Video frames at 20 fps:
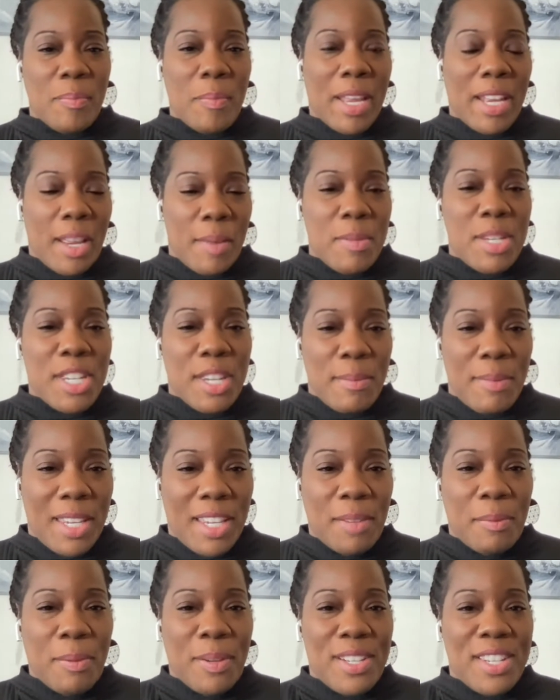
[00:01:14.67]
My name's
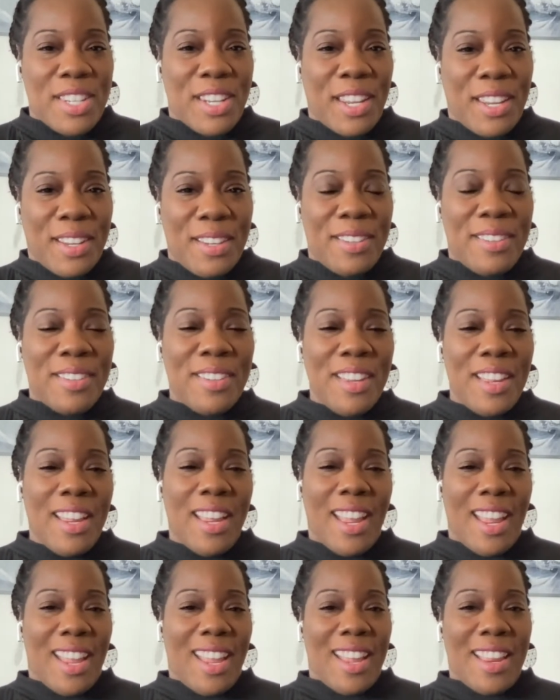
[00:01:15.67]
Tameika Briscoe,
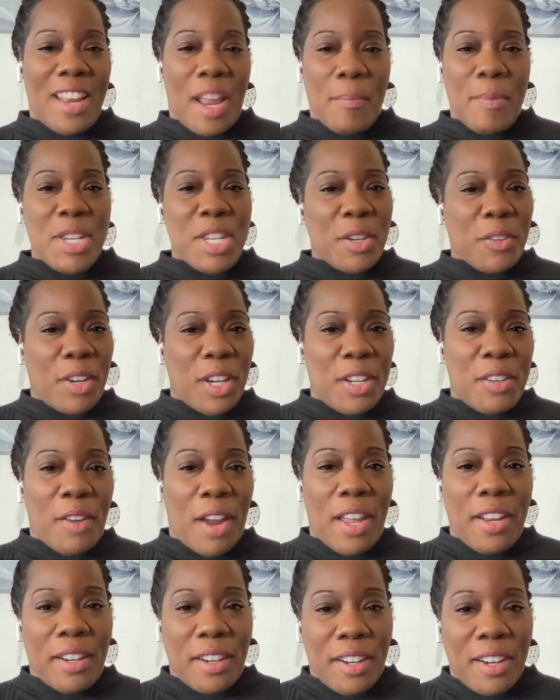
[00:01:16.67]
and I'm a
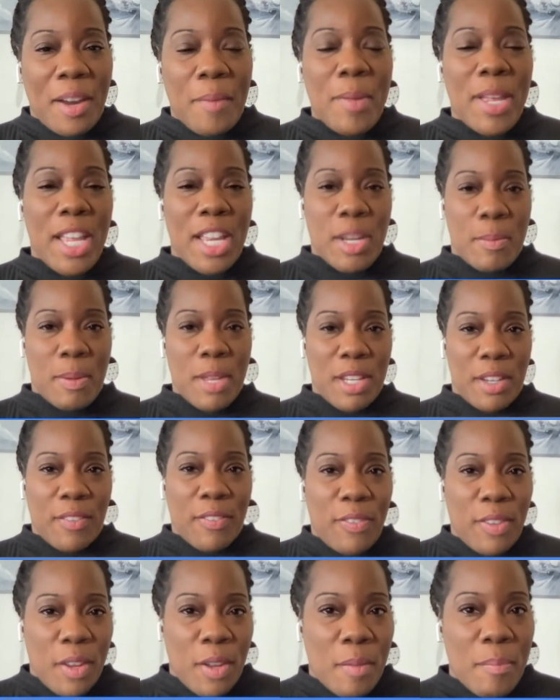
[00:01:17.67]
screenwriter. I'm an
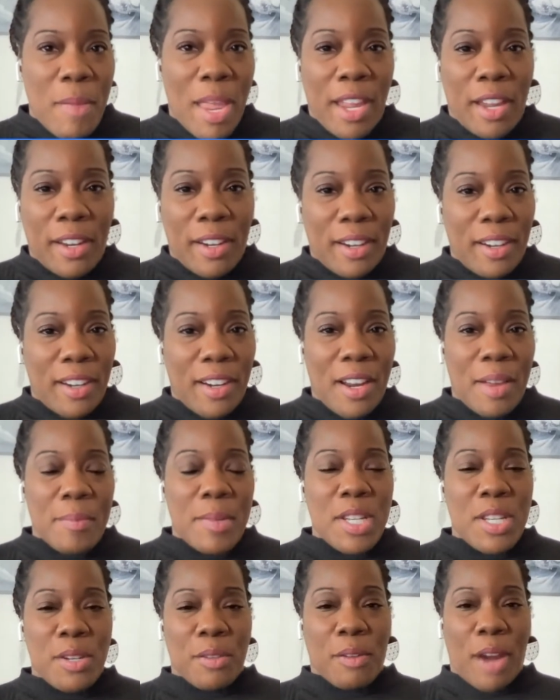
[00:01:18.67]
independent filmmaker.
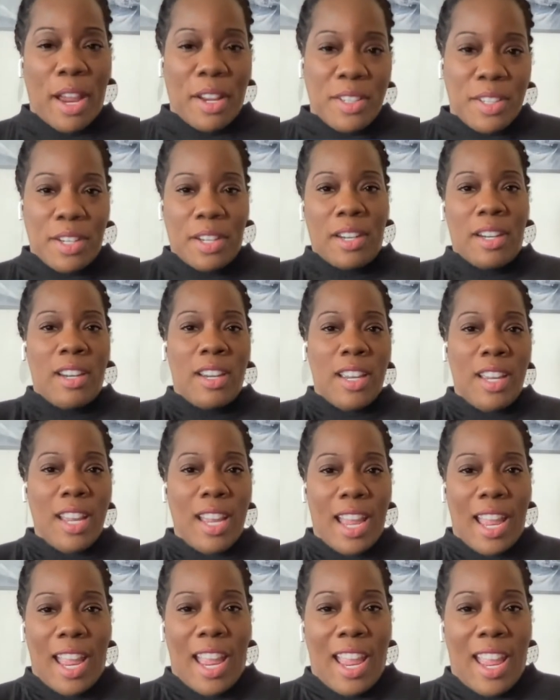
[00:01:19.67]
I'm a director,
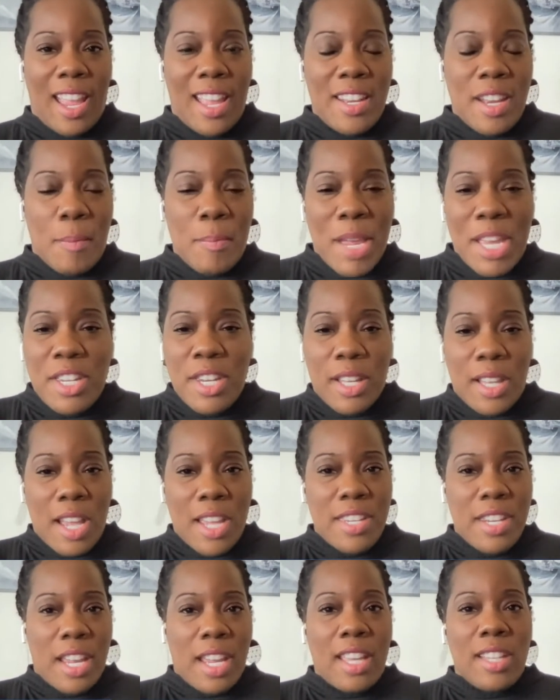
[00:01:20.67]
and I'm based in
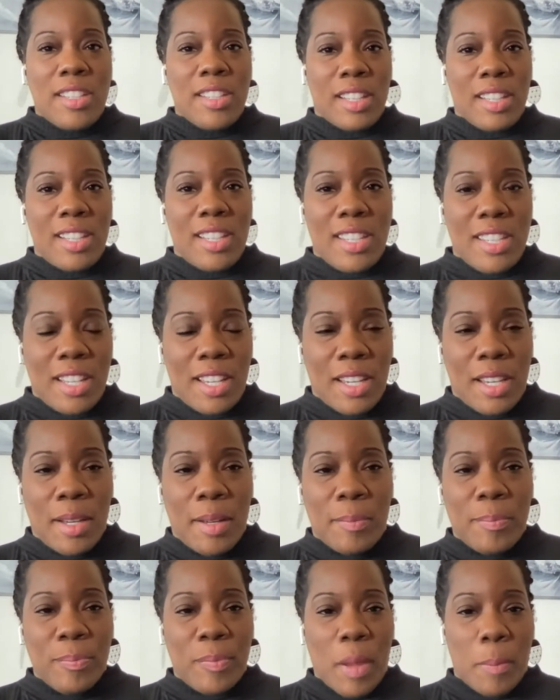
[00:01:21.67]
Los Angeles.
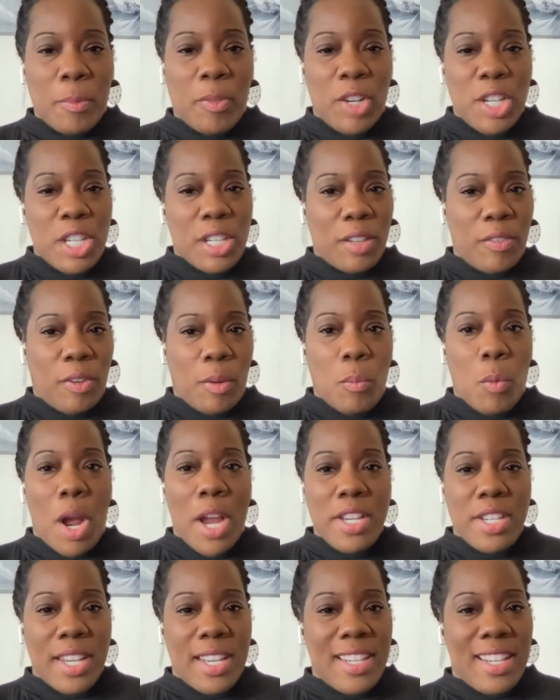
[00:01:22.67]
I'm originally from
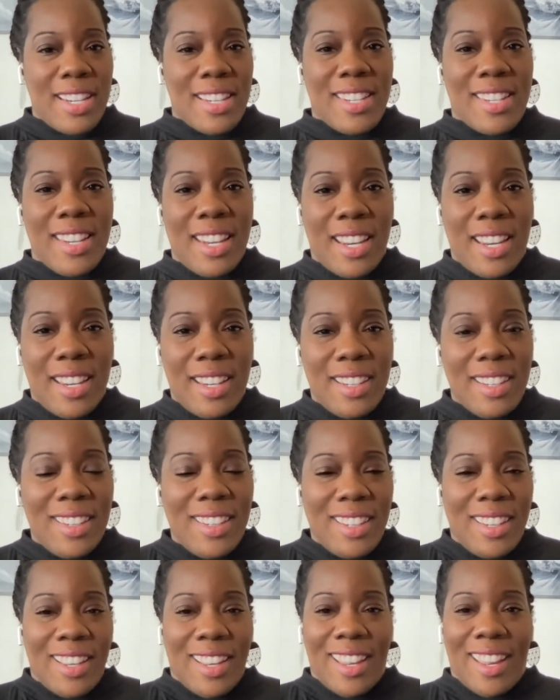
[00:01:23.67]
Washington, D.C.,
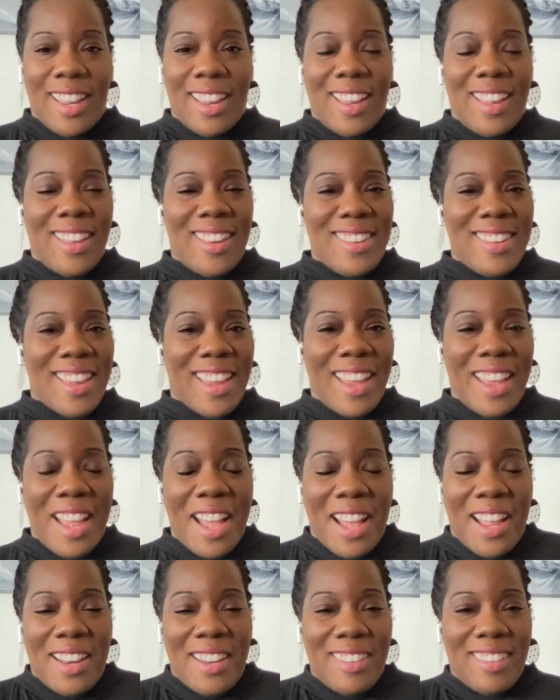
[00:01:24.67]
and
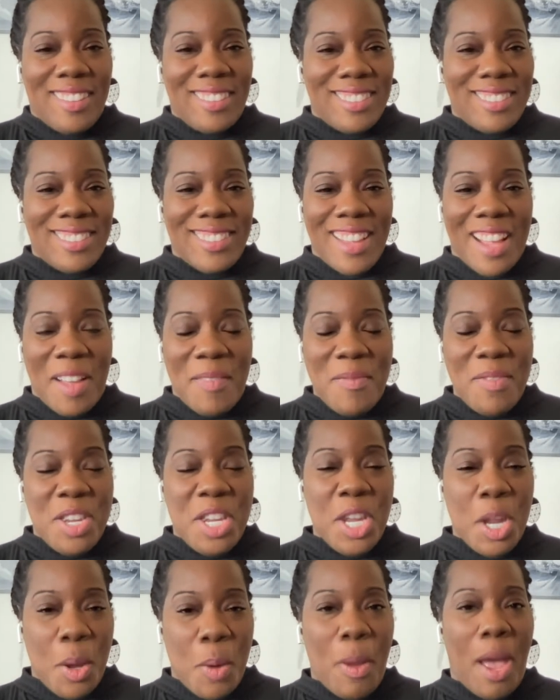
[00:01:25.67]
yeah, I'm
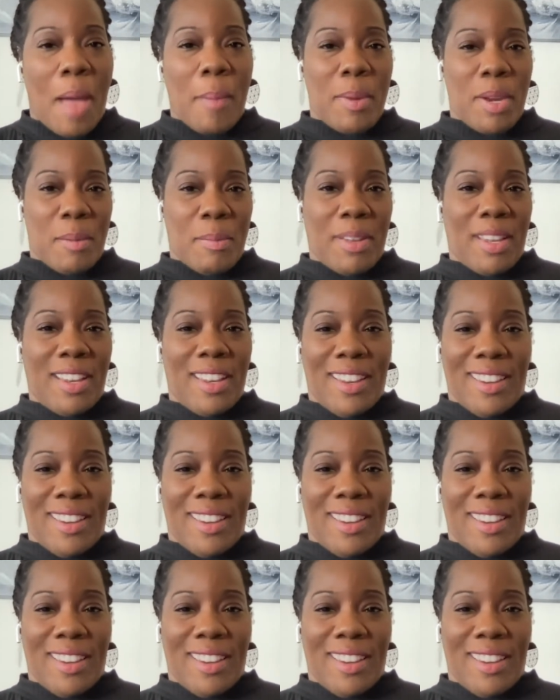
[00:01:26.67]
so happy to be